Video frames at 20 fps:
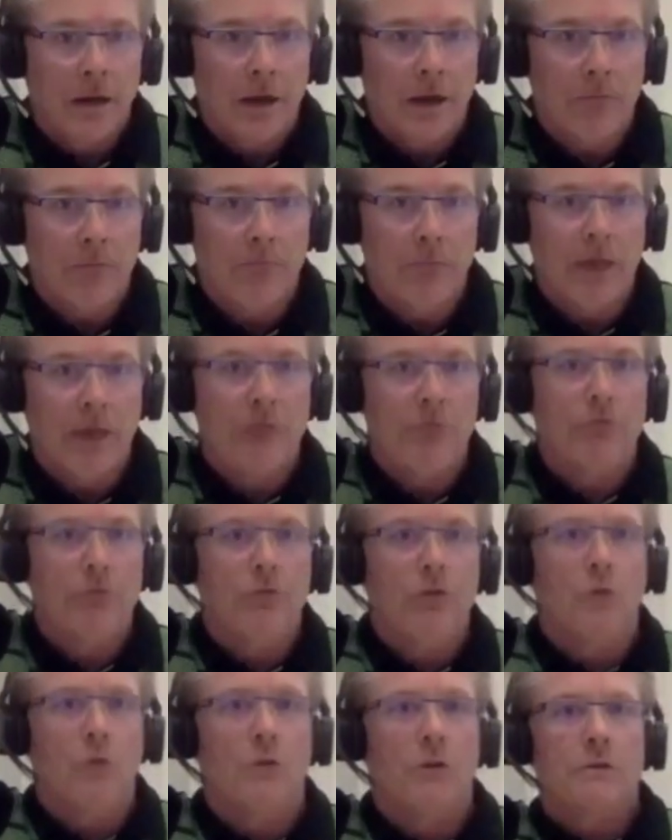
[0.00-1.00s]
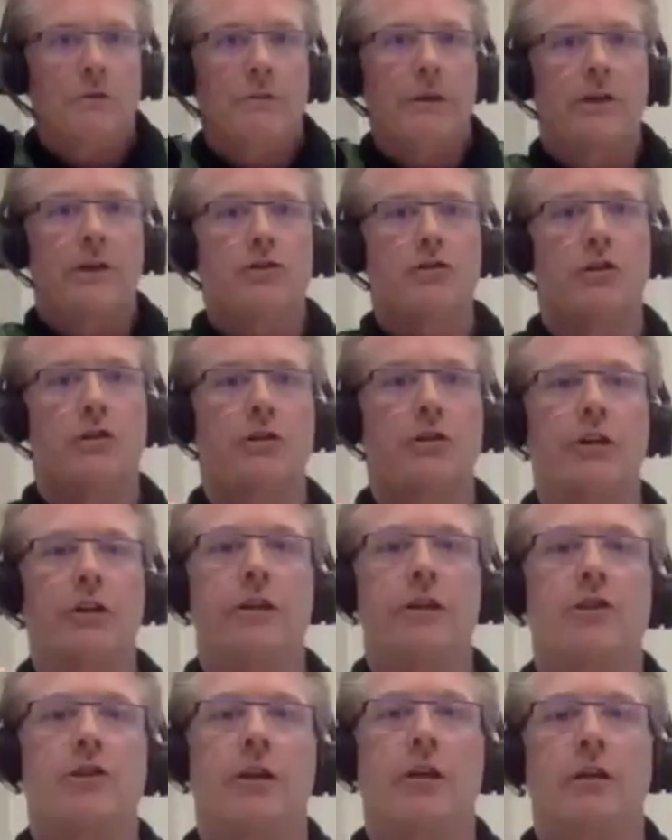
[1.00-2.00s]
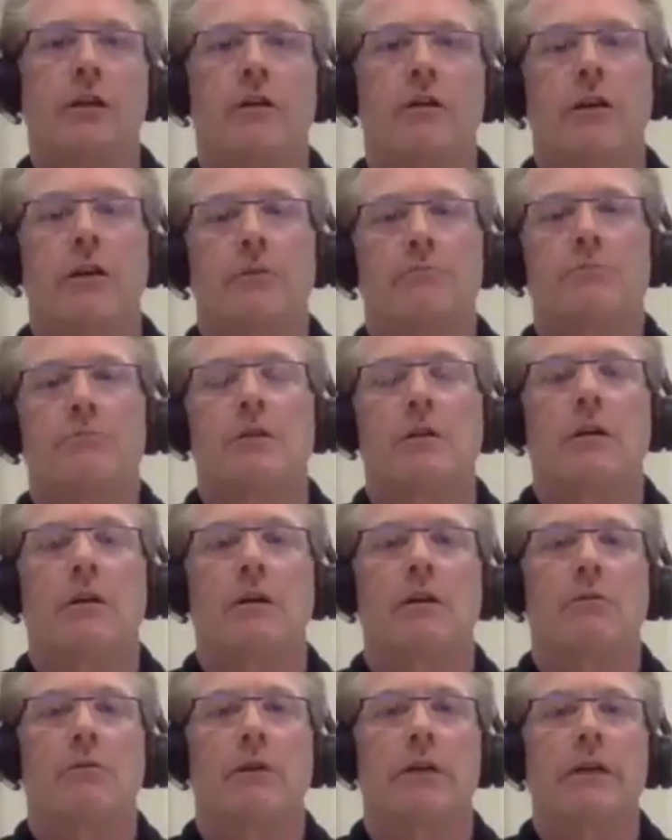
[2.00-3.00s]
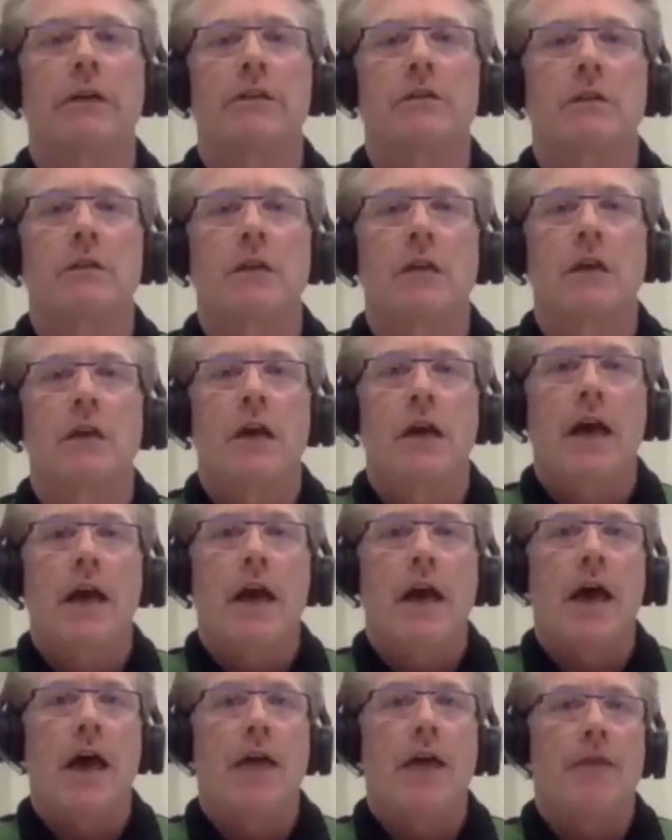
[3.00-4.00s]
and bend forward to make sure you're hinging at your hips and not your waist. And